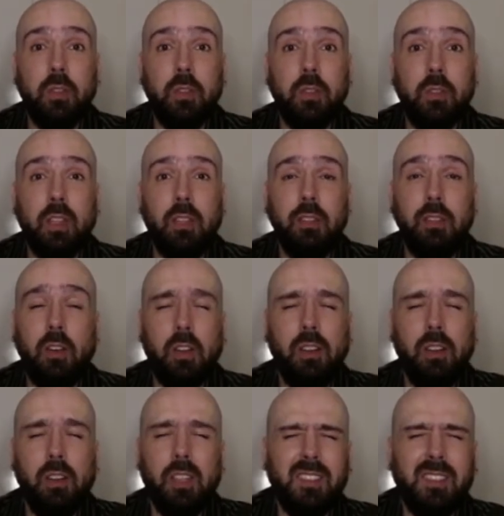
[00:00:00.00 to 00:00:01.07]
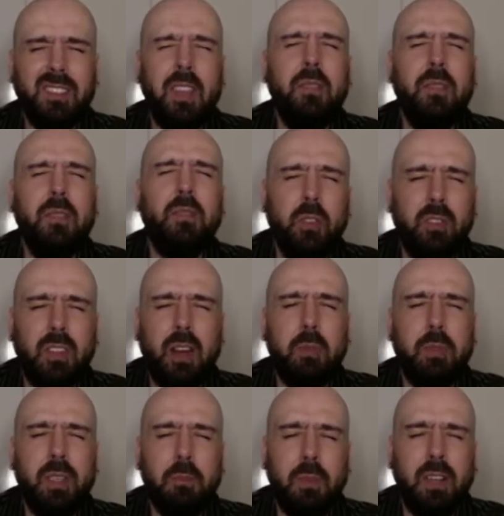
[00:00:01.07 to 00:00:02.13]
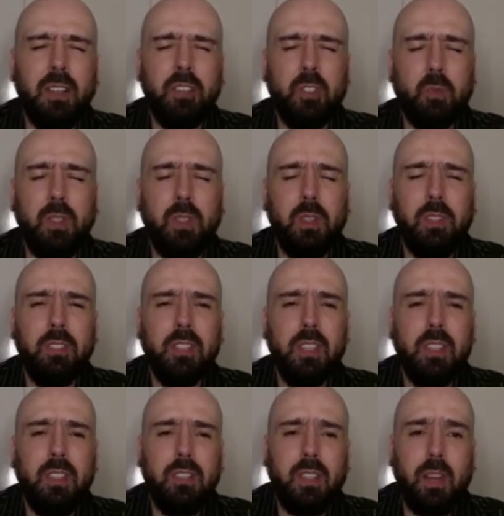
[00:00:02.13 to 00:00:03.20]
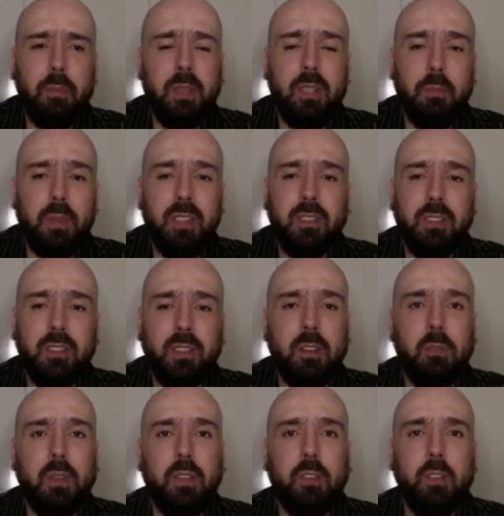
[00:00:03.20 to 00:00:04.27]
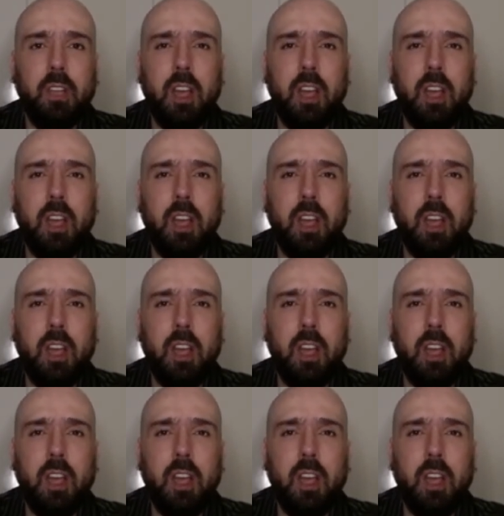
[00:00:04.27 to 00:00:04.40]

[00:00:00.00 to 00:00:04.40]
You say, not only save those that are being punished, but Lord, that are being persecuted, but Lord,